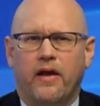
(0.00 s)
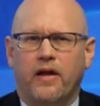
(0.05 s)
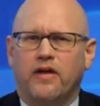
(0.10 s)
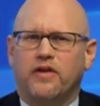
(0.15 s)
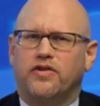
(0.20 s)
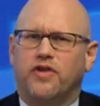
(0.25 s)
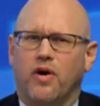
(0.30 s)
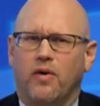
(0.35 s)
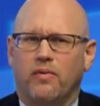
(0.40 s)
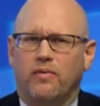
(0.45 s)

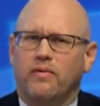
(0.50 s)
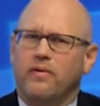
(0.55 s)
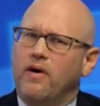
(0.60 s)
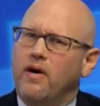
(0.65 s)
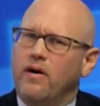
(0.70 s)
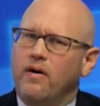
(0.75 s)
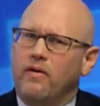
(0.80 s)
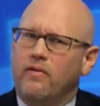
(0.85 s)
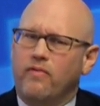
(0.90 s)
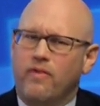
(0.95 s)
So,
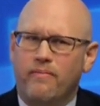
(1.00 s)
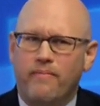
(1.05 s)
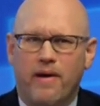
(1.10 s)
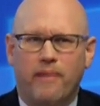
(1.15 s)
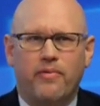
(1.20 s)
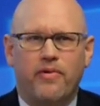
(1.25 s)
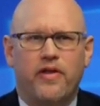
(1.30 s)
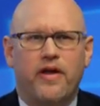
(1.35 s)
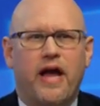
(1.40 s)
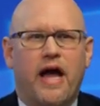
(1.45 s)

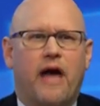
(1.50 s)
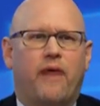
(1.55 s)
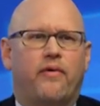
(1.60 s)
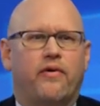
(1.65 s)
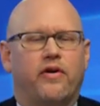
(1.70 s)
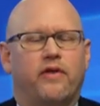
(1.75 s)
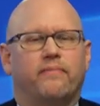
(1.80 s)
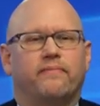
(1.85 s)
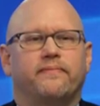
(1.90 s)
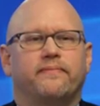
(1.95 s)
remember the
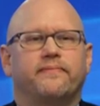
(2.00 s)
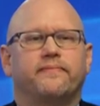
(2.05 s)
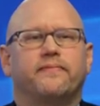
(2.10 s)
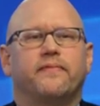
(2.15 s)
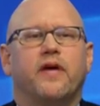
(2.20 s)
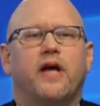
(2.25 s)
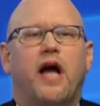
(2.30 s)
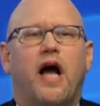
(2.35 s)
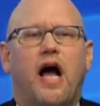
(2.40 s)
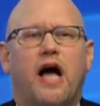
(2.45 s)
acronym
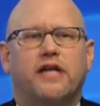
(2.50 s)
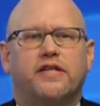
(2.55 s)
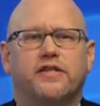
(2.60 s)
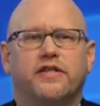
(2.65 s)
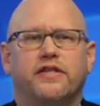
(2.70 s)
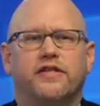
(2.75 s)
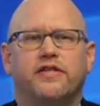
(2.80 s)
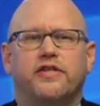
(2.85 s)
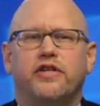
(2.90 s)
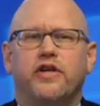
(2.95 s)

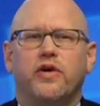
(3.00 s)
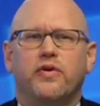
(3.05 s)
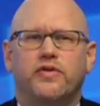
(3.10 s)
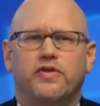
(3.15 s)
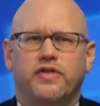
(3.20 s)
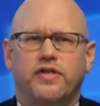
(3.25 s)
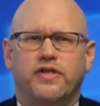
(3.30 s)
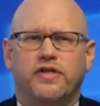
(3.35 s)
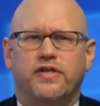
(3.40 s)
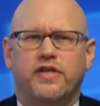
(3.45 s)
COCCI, C O
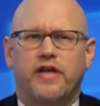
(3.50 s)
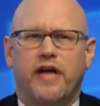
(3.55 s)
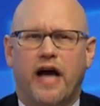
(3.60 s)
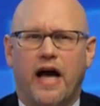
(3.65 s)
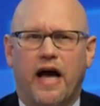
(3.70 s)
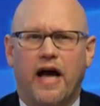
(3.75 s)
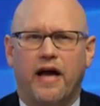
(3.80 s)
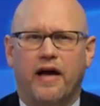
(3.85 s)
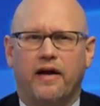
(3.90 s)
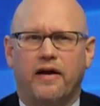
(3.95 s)
C C
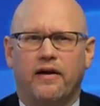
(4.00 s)
I